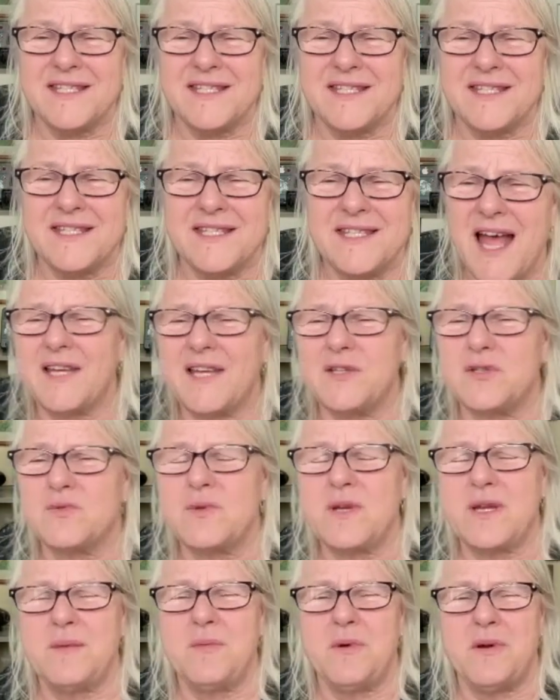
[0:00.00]
It's not
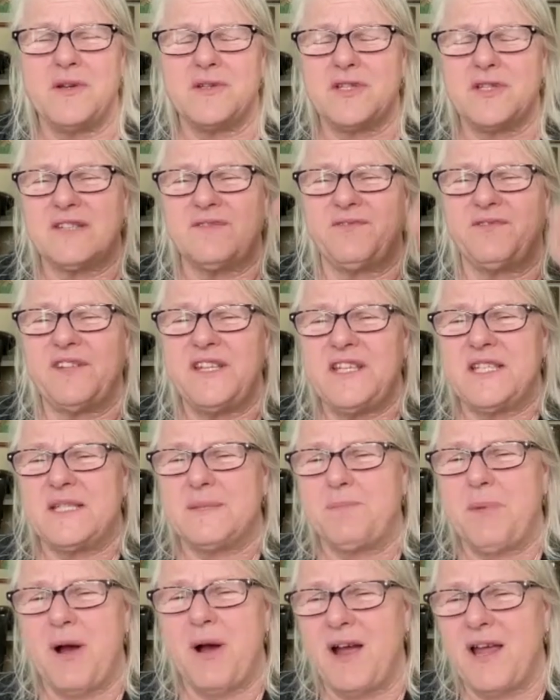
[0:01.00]
like a dream where it just
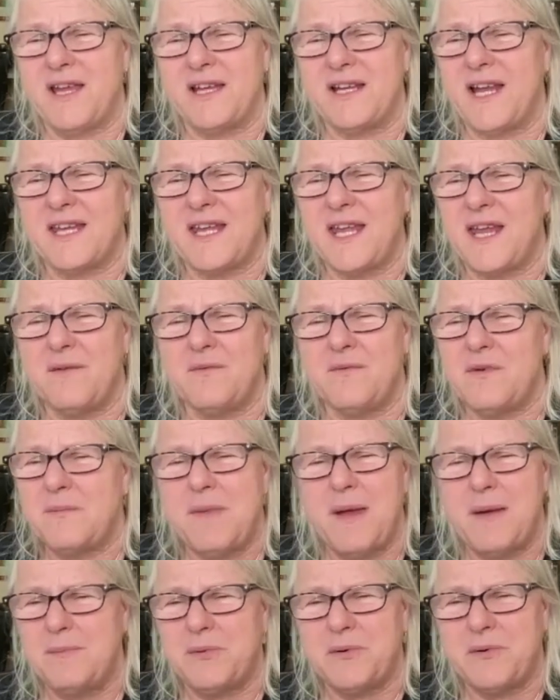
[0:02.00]
fleets by and I
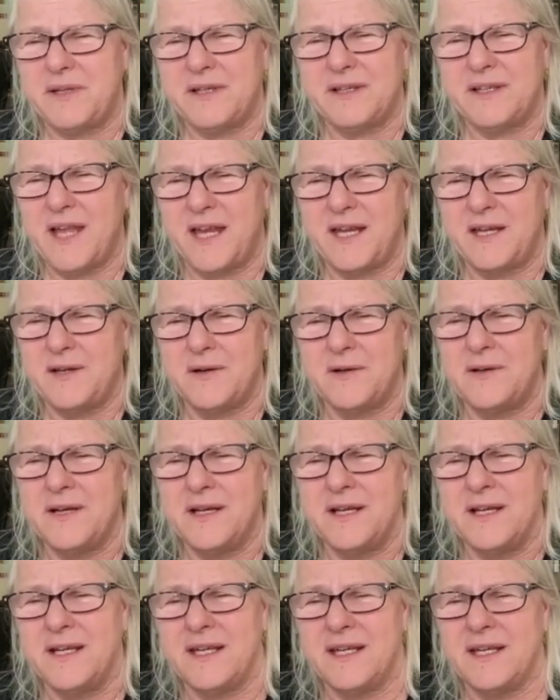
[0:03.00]
can't remember it
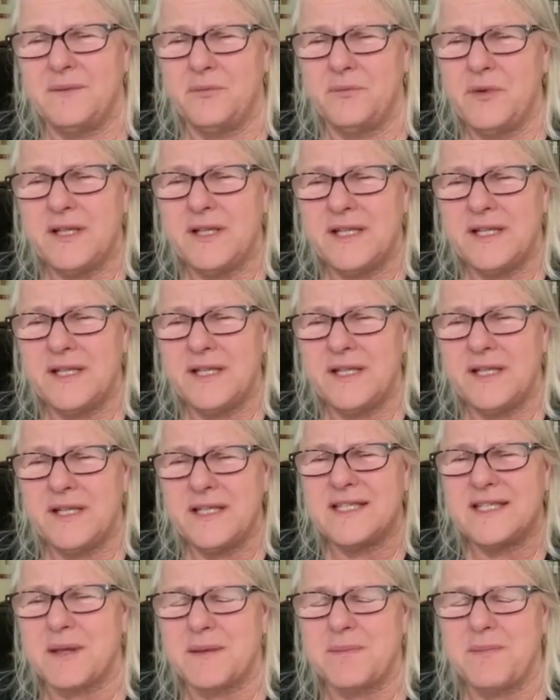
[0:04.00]
later. It
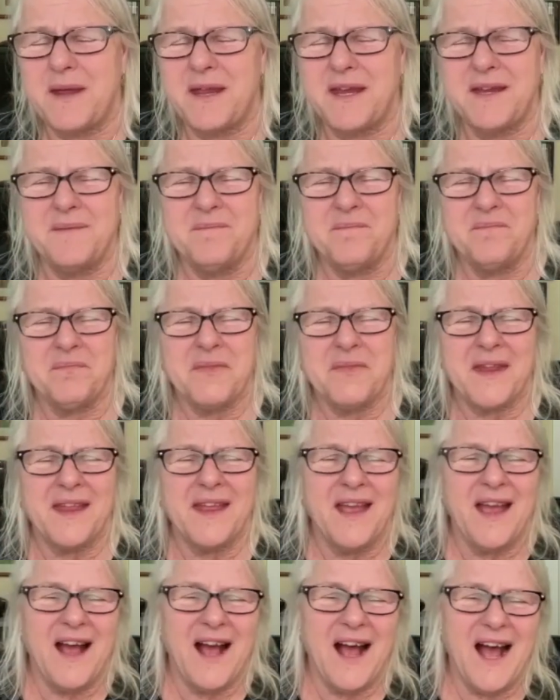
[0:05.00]
really sits with
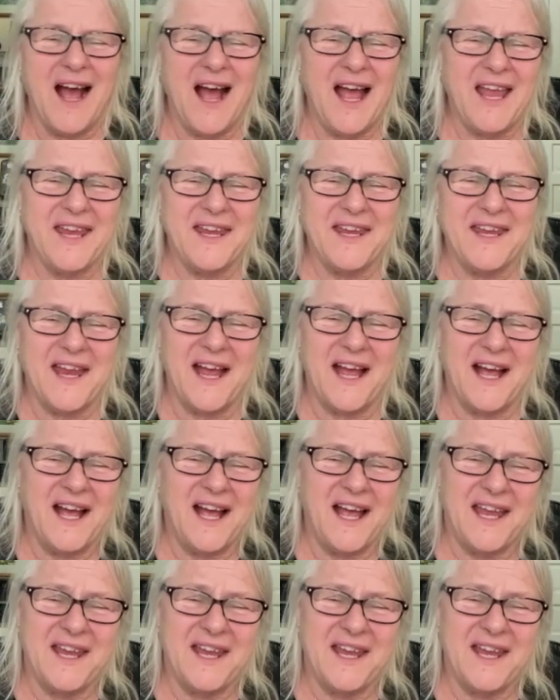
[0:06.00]
me. I